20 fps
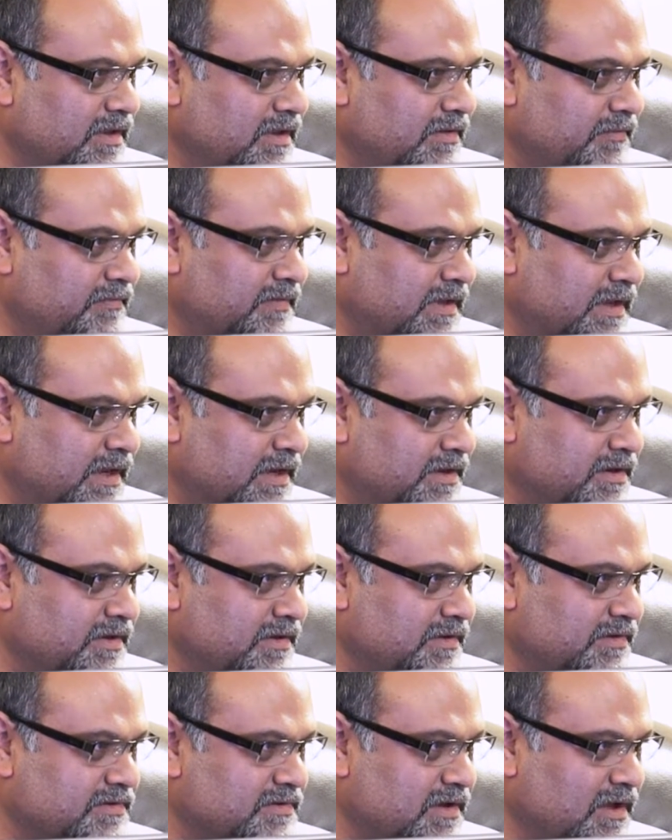if they had
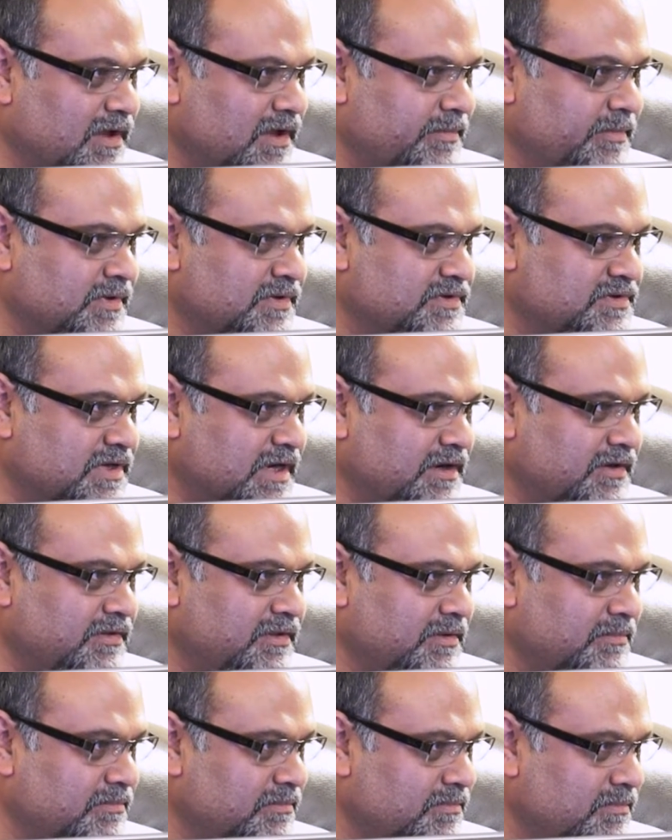Islam inside
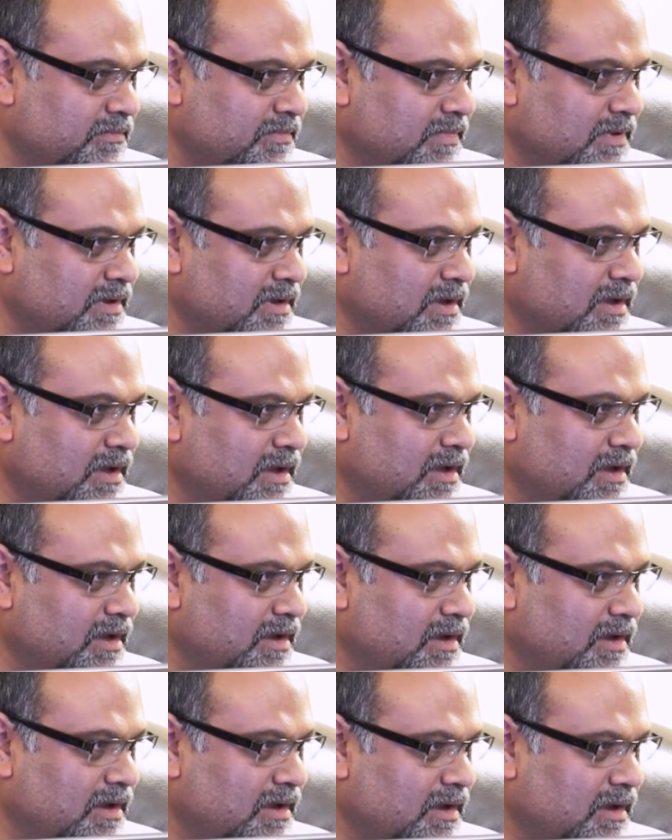them,
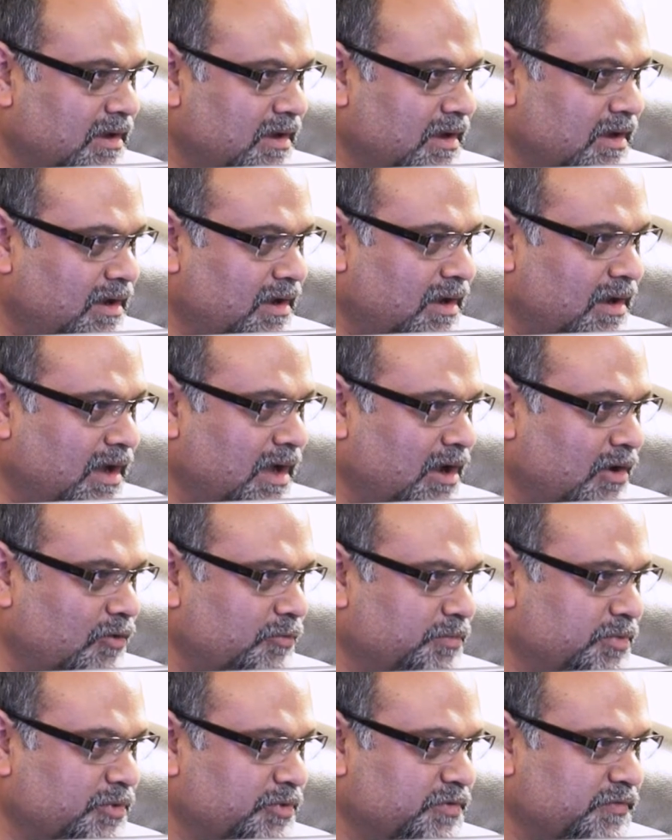how
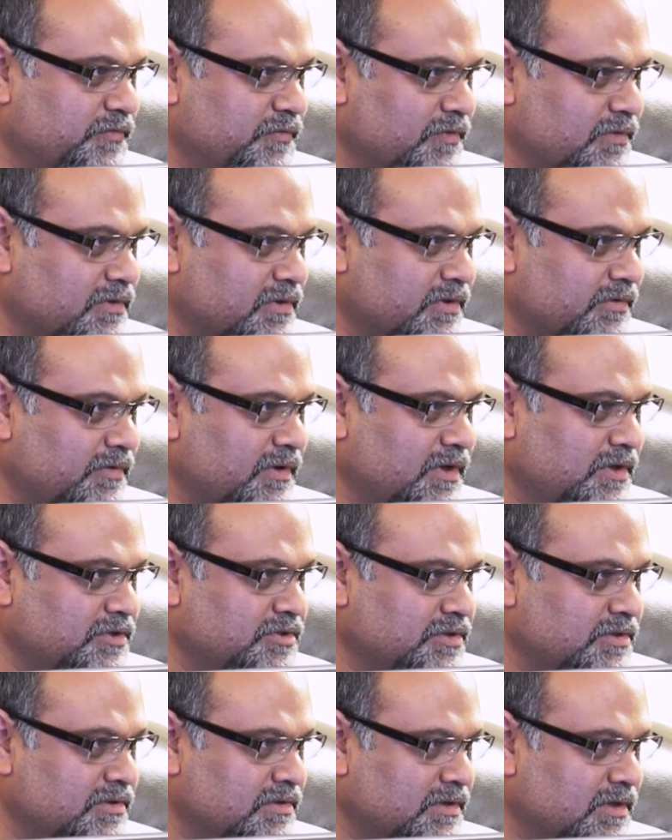beautiful the
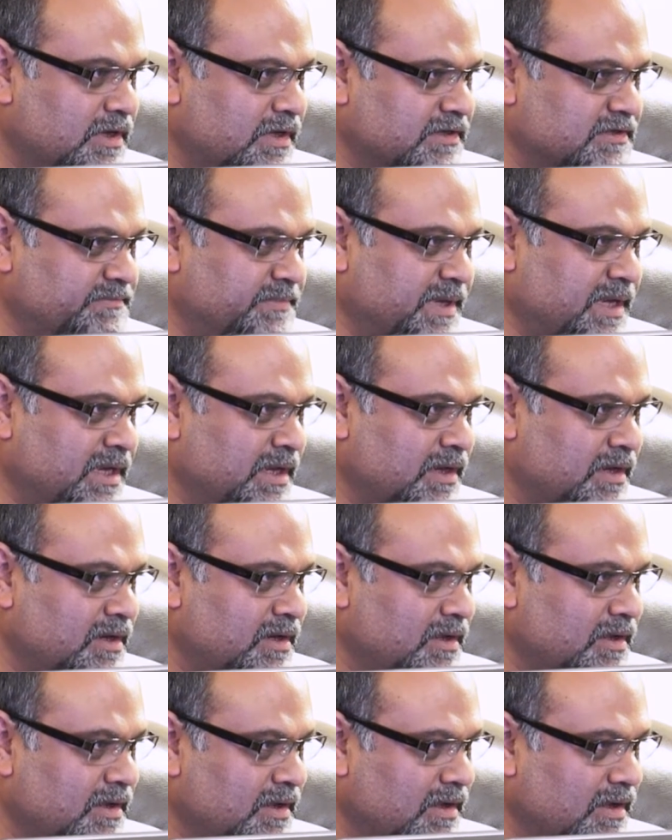religion has been
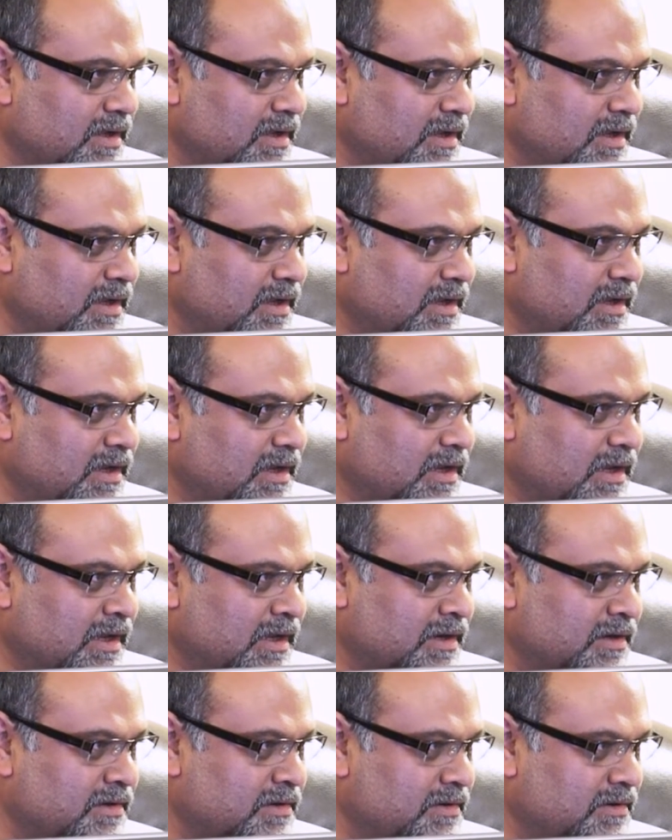
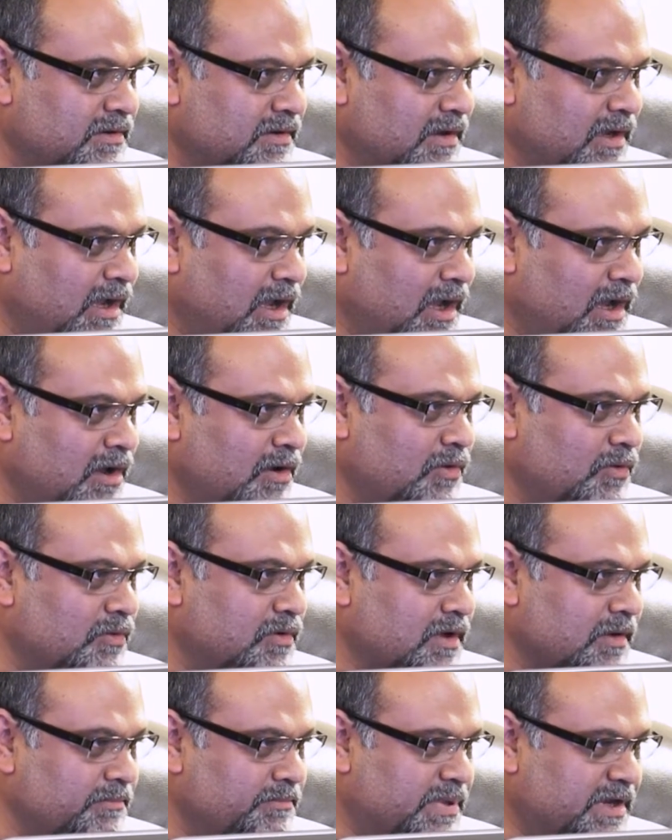and how
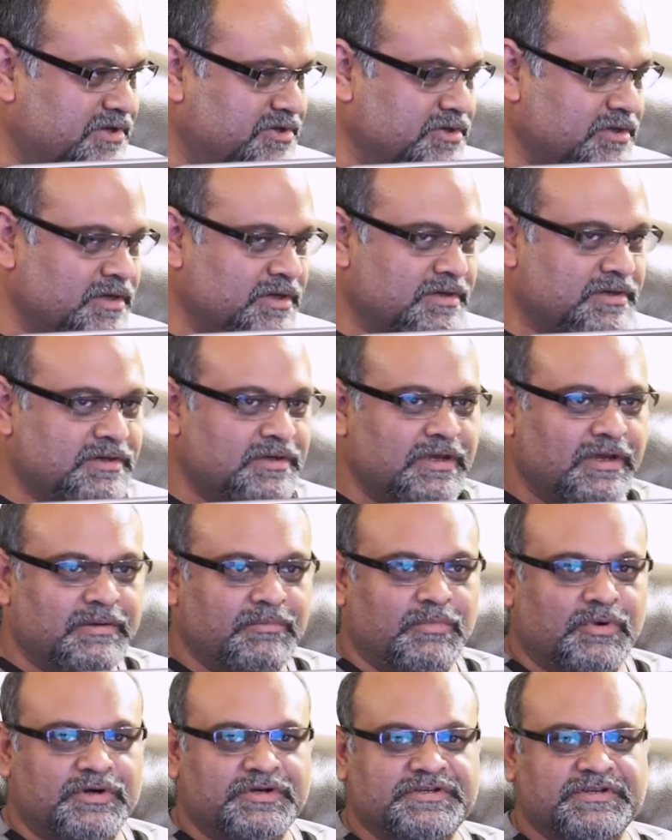compassionate
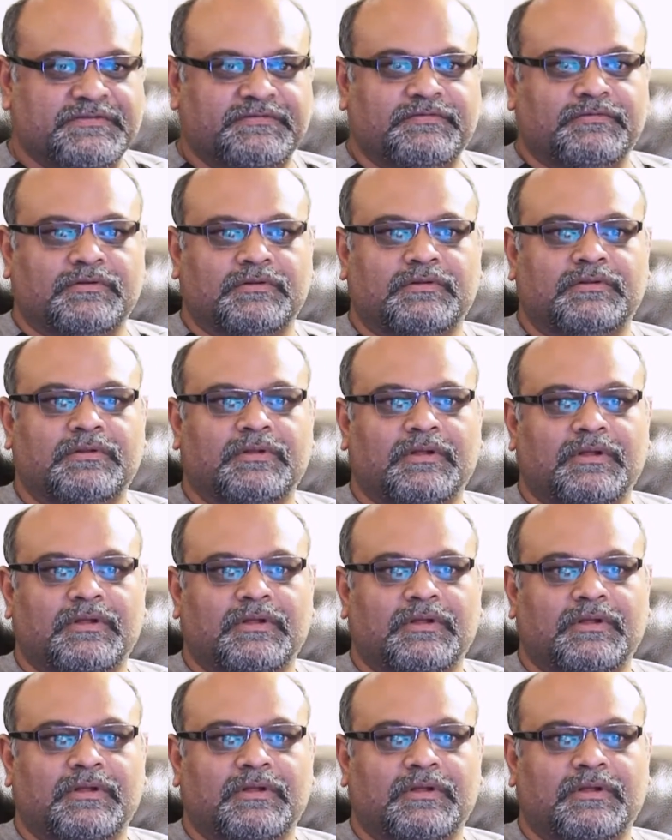and merciful